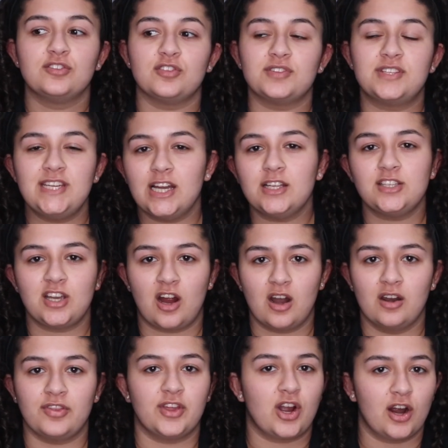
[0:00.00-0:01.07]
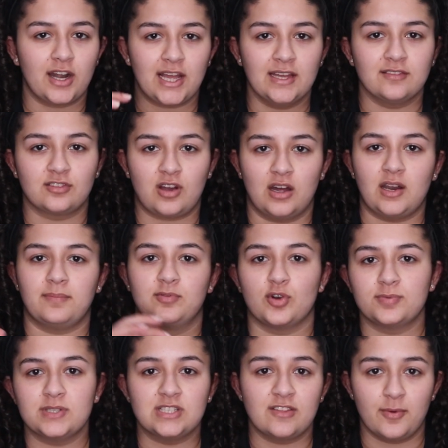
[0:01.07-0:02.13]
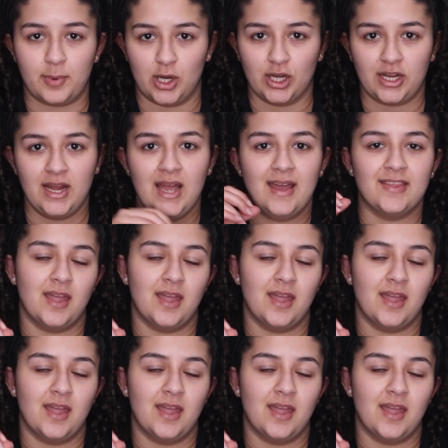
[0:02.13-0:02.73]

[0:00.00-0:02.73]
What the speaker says: So TLDR, the Guardians got absorbed into the book,